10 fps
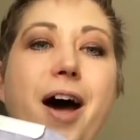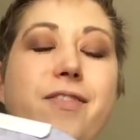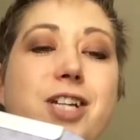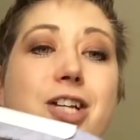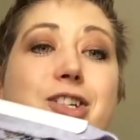
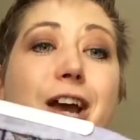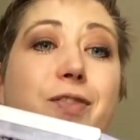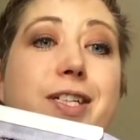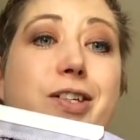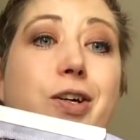I've changed
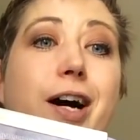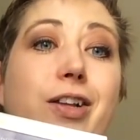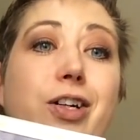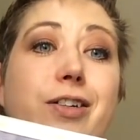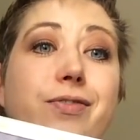every single
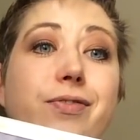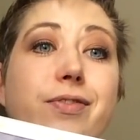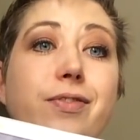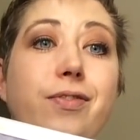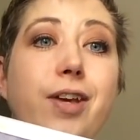color
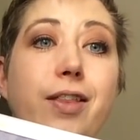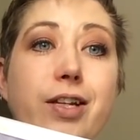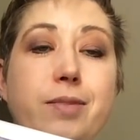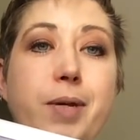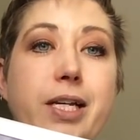in
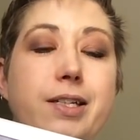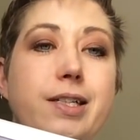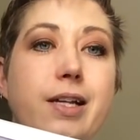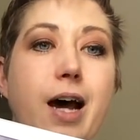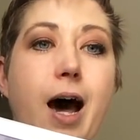this
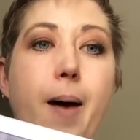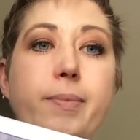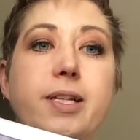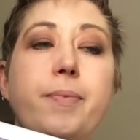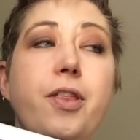piece.
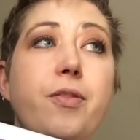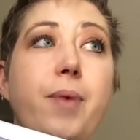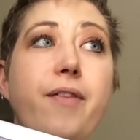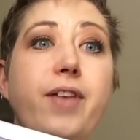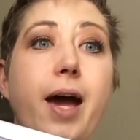Some of
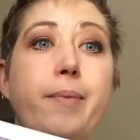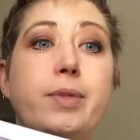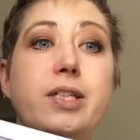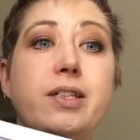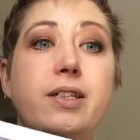them I've
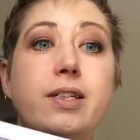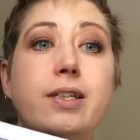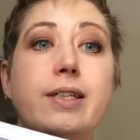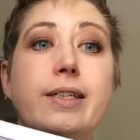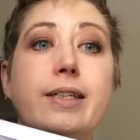kept
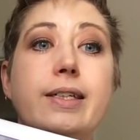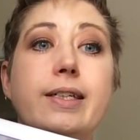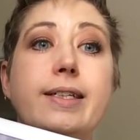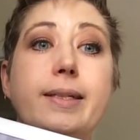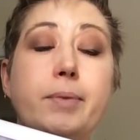
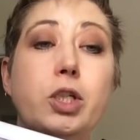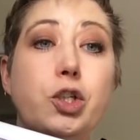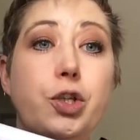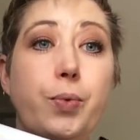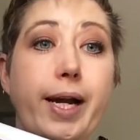similar
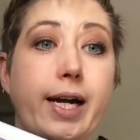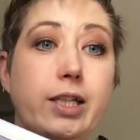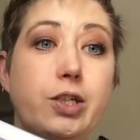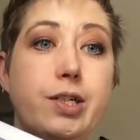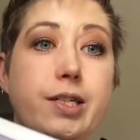to the right
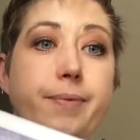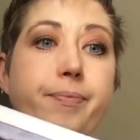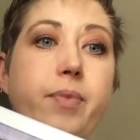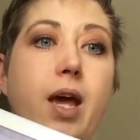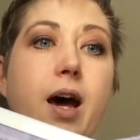colors,
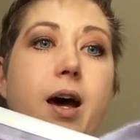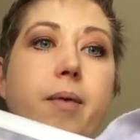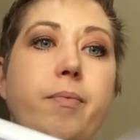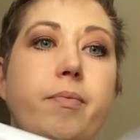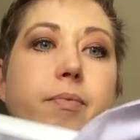
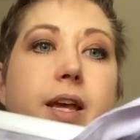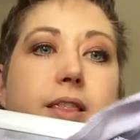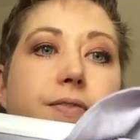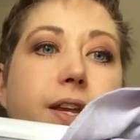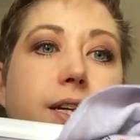
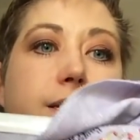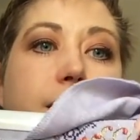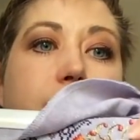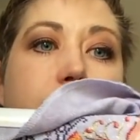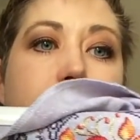like the Phoenix
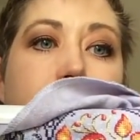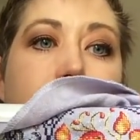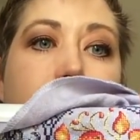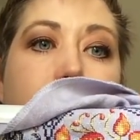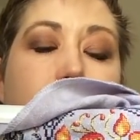here
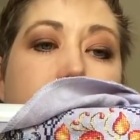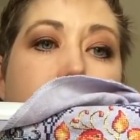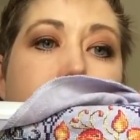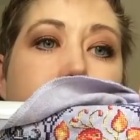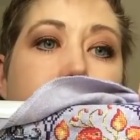was
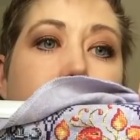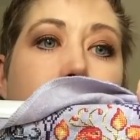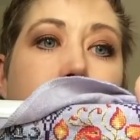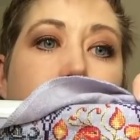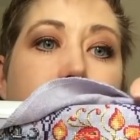obviously
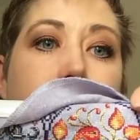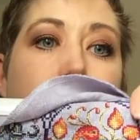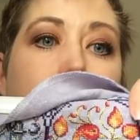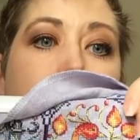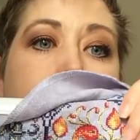all in red and
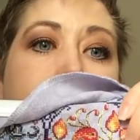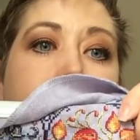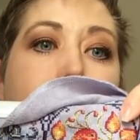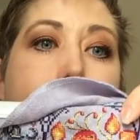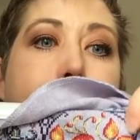
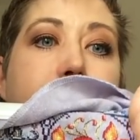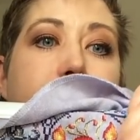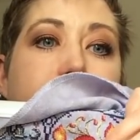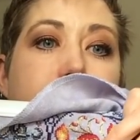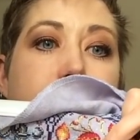oranges,
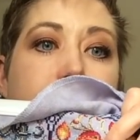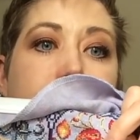but